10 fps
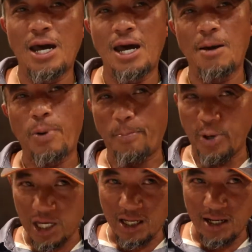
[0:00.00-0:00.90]
and
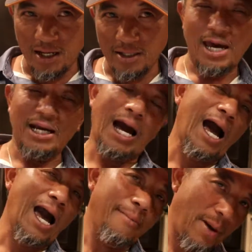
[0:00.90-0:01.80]
paprika and
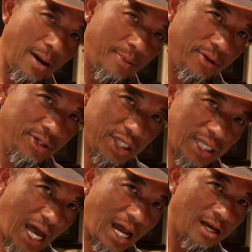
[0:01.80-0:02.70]
cayenne pepper just
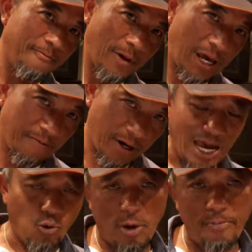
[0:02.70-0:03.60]
to add a little flavor
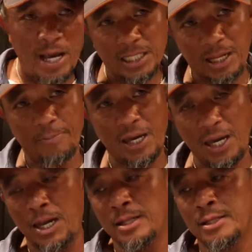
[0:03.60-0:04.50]
and we mix up
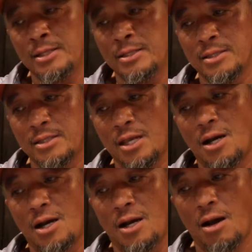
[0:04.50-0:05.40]
in the
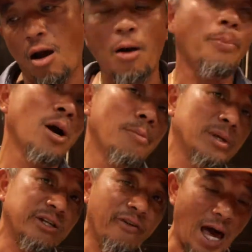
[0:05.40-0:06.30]

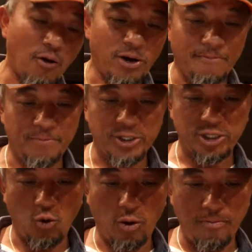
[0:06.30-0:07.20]
all-purpose flour.
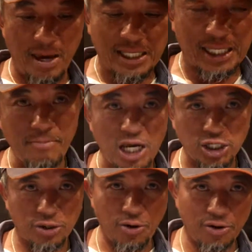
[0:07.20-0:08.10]
So we mix it. Make
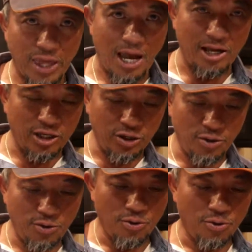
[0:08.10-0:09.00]
sure that
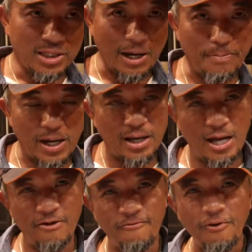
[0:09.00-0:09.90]
you dip it
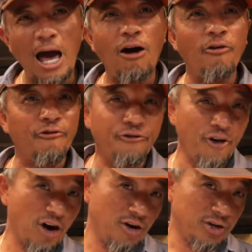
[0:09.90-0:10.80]
in flour
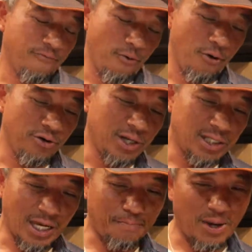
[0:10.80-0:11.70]
first before you
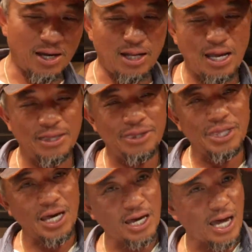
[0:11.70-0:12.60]
dip it in
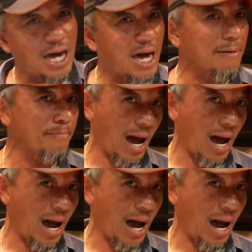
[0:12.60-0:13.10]
the egg